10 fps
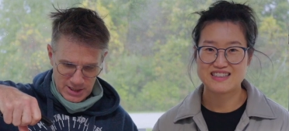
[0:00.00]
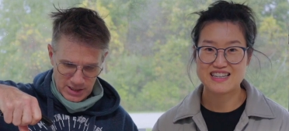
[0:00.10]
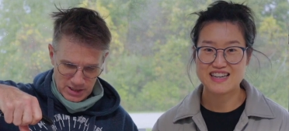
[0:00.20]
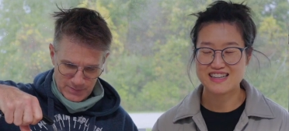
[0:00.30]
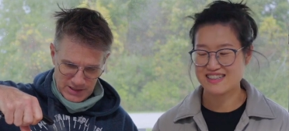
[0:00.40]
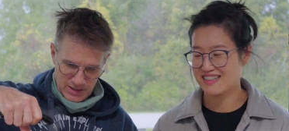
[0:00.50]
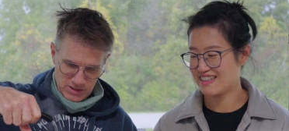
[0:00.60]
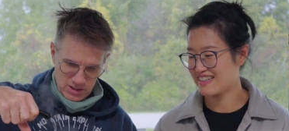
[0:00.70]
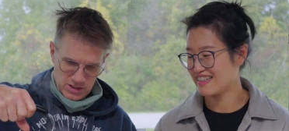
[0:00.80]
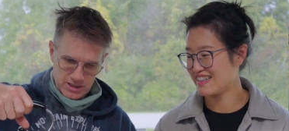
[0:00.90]
Speaker 1: yes. it's
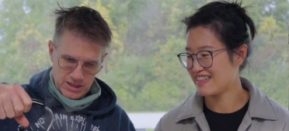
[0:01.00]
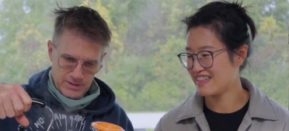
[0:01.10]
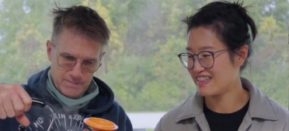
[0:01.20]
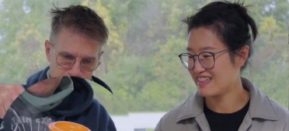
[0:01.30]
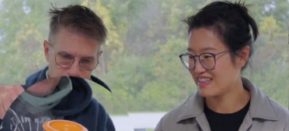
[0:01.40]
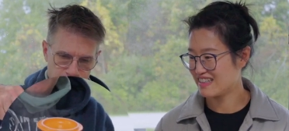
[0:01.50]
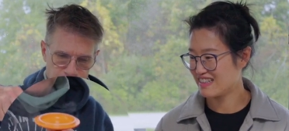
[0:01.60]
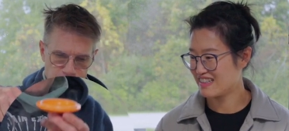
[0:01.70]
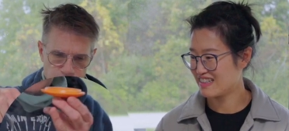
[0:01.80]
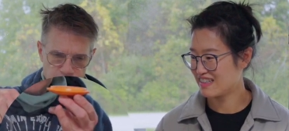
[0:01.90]
because it's um,
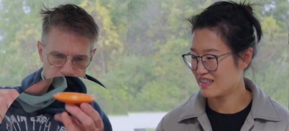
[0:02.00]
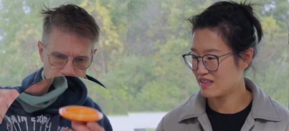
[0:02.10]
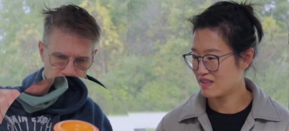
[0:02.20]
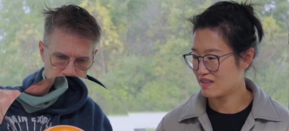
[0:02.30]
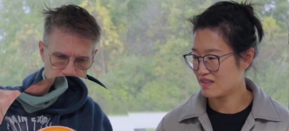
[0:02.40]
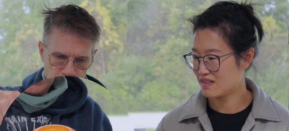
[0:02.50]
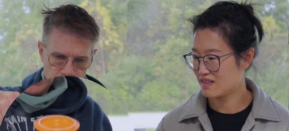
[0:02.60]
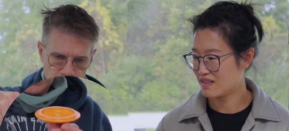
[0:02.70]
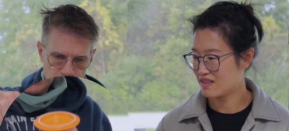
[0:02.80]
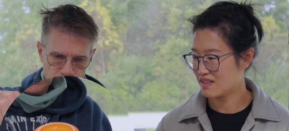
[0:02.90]
it's
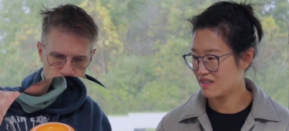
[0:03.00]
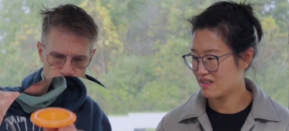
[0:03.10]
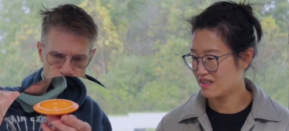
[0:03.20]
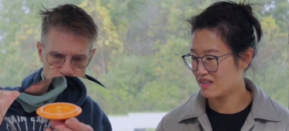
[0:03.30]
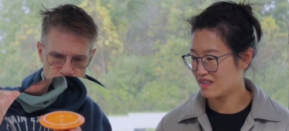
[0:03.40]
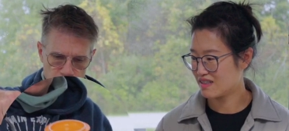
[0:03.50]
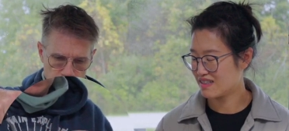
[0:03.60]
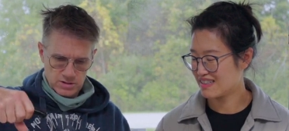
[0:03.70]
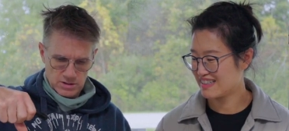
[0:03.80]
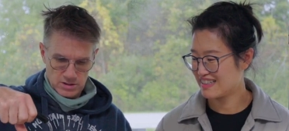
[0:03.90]
uh cool.
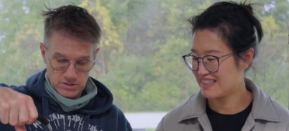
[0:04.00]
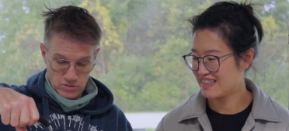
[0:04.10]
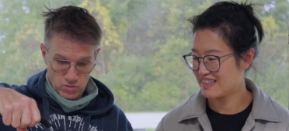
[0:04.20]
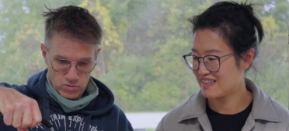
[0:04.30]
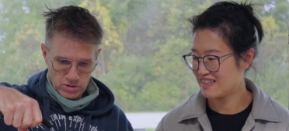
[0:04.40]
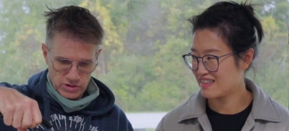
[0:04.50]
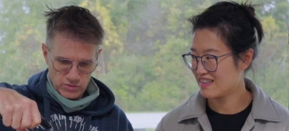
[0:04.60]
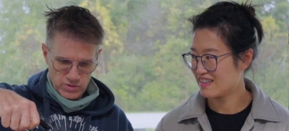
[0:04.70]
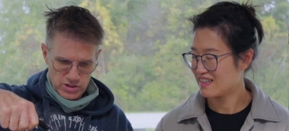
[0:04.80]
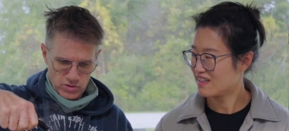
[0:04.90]
Uh, cool.
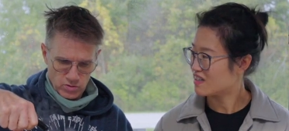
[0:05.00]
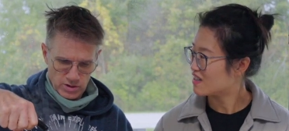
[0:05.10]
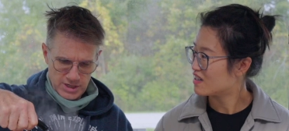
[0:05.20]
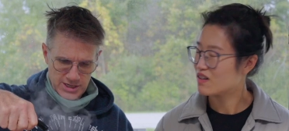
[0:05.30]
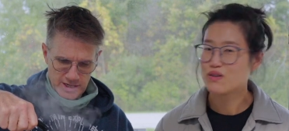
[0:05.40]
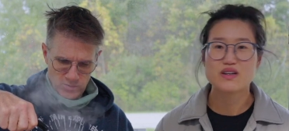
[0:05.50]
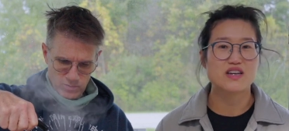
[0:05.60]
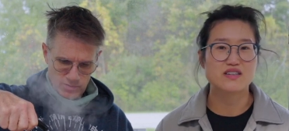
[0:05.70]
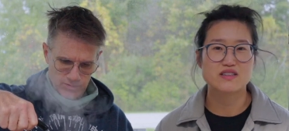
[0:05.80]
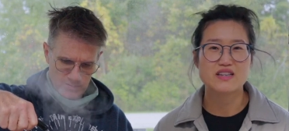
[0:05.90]
It's really cool.
Speaker 2: Well,
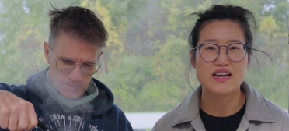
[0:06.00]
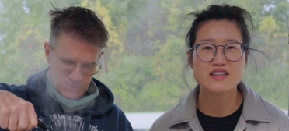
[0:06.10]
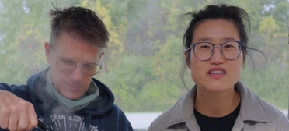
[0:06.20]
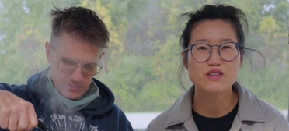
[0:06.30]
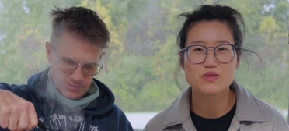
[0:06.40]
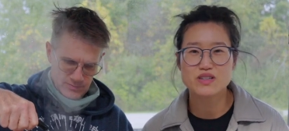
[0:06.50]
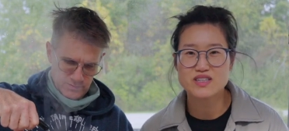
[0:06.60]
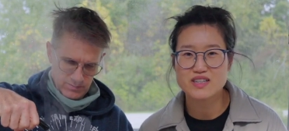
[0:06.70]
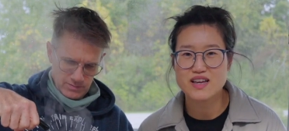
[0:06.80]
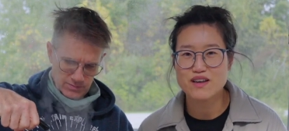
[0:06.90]
like a 10
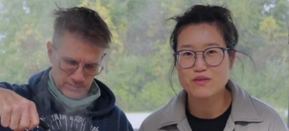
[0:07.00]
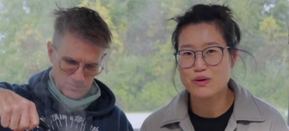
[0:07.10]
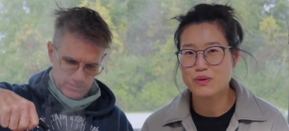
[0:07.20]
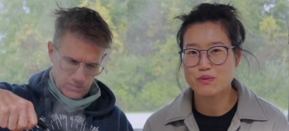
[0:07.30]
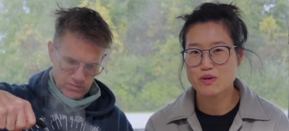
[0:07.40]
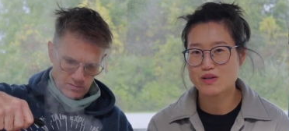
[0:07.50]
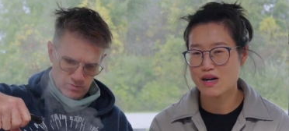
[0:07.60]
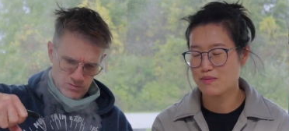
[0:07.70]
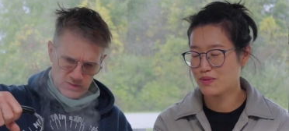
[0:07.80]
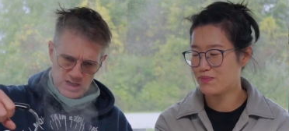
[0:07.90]
degree today when we woke
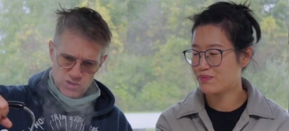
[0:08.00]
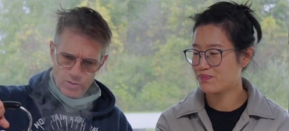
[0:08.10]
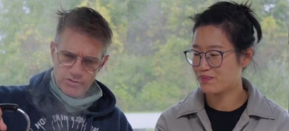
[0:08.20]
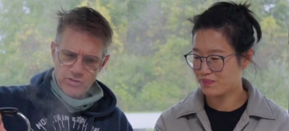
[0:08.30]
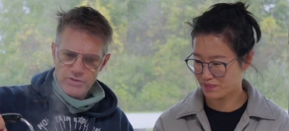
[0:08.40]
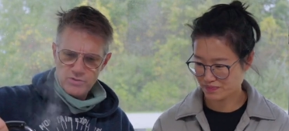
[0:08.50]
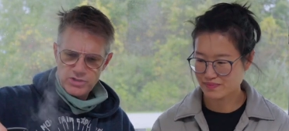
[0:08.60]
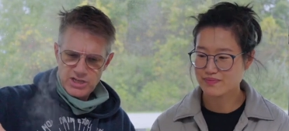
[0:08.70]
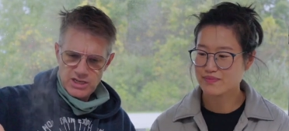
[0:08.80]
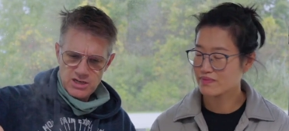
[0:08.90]
up?
Speaker 1: Yeah, 12 or
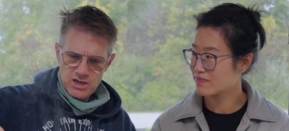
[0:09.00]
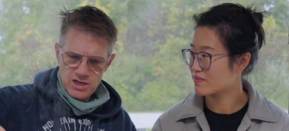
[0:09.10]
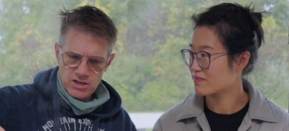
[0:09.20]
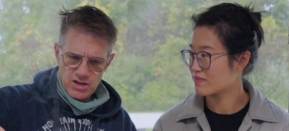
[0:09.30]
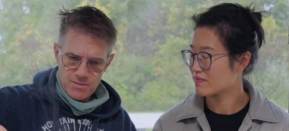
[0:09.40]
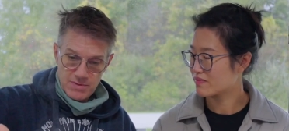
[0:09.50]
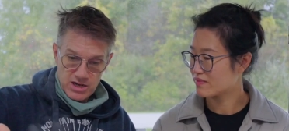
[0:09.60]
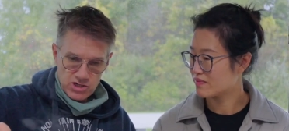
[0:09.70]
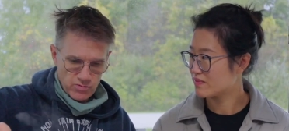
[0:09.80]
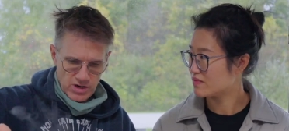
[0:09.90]
13. Not
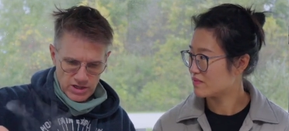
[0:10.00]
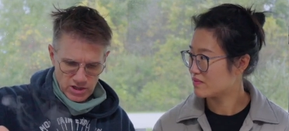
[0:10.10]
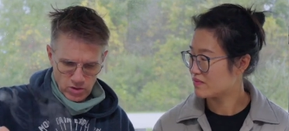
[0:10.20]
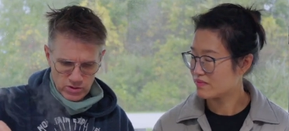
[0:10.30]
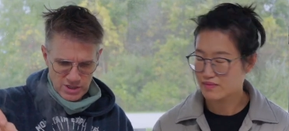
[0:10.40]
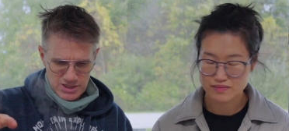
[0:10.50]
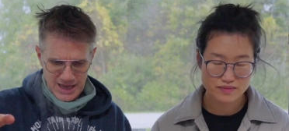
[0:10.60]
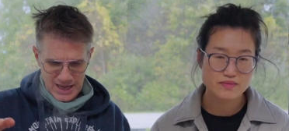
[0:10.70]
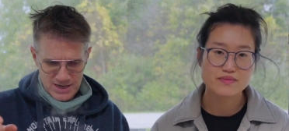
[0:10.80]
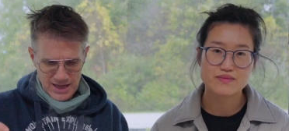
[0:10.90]
much. Really close to
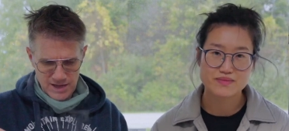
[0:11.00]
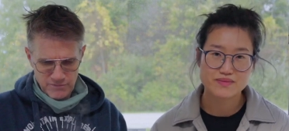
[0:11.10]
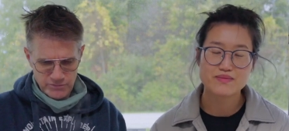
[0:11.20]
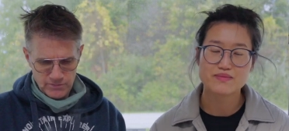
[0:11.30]
10. And